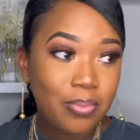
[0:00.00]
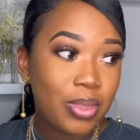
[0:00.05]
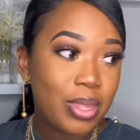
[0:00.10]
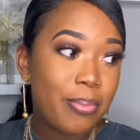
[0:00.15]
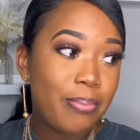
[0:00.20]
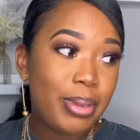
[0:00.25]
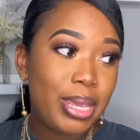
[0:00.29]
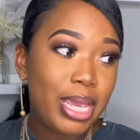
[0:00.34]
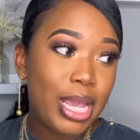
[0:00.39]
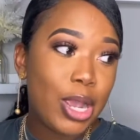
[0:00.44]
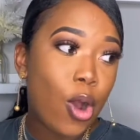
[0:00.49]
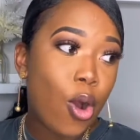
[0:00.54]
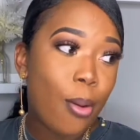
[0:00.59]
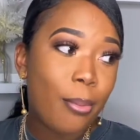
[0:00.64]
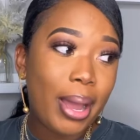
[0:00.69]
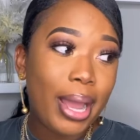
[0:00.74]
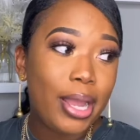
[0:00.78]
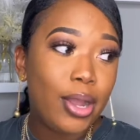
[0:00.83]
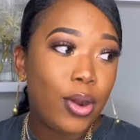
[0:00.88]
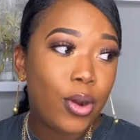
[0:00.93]
being on
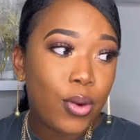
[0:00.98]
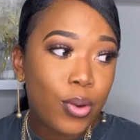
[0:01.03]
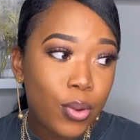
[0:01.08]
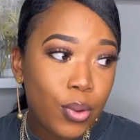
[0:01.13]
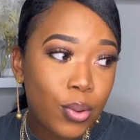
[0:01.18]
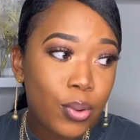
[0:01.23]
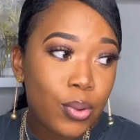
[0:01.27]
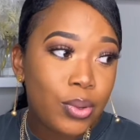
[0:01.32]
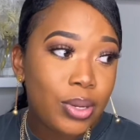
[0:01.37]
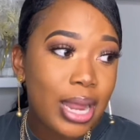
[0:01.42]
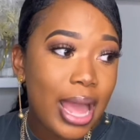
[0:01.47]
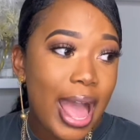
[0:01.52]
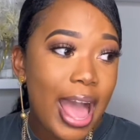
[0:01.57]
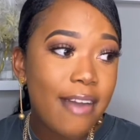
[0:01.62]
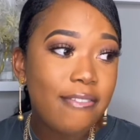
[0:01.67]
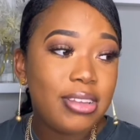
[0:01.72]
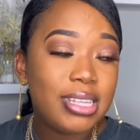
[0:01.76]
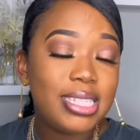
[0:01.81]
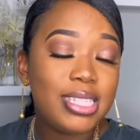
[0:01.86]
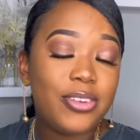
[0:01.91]
my own,
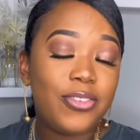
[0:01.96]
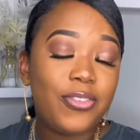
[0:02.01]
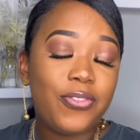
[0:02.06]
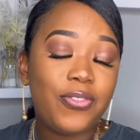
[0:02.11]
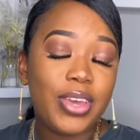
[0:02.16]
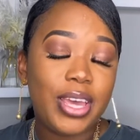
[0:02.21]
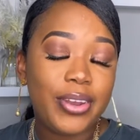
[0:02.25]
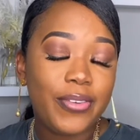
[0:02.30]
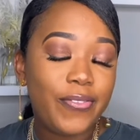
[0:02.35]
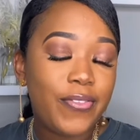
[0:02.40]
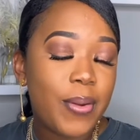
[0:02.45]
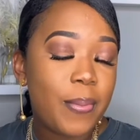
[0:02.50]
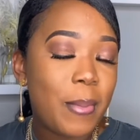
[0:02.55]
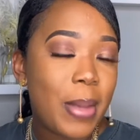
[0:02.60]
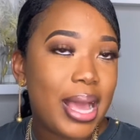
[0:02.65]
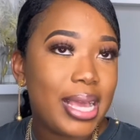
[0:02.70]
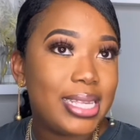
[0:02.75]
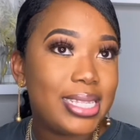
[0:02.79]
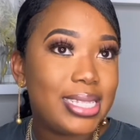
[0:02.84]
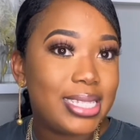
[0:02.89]
having to fend for
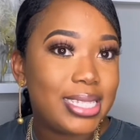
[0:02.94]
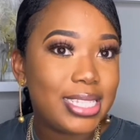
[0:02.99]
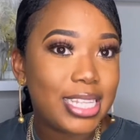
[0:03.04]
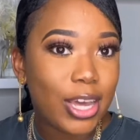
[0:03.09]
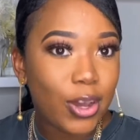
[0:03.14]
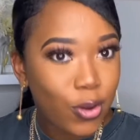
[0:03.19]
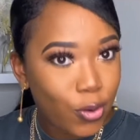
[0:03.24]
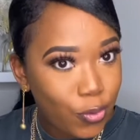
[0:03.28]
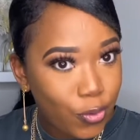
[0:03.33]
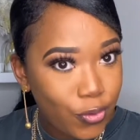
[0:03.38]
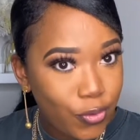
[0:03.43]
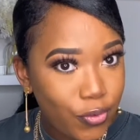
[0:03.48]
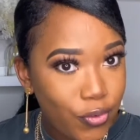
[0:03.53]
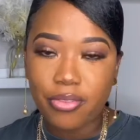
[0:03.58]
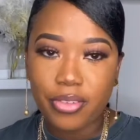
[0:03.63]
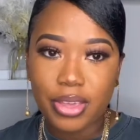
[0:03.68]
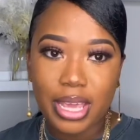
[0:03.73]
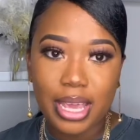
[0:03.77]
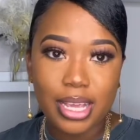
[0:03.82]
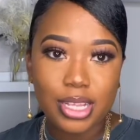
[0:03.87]
myself,
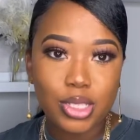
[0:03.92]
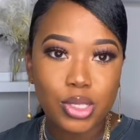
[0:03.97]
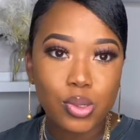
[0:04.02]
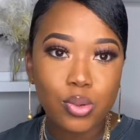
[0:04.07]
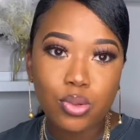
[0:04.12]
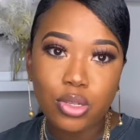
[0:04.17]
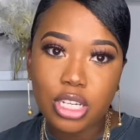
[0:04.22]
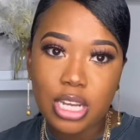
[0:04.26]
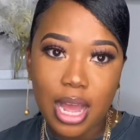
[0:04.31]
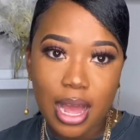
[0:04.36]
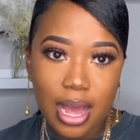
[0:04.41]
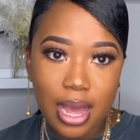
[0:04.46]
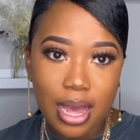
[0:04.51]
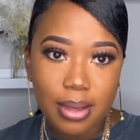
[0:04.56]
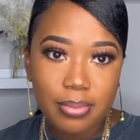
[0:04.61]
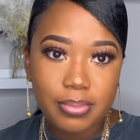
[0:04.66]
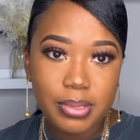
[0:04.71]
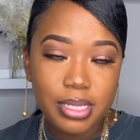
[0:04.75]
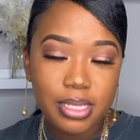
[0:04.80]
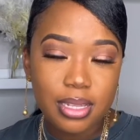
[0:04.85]
getting 2
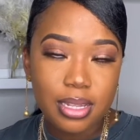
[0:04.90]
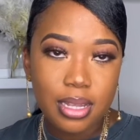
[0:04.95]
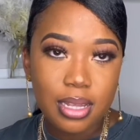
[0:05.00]
jobs